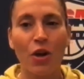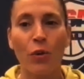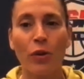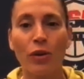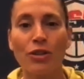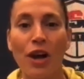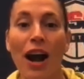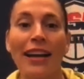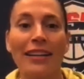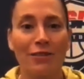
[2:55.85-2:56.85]
we were
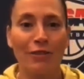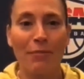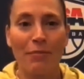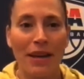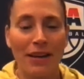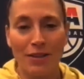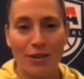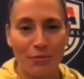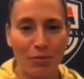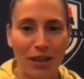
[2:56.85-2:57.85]
trying to make a
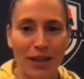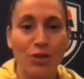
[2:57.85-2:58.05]
certain play,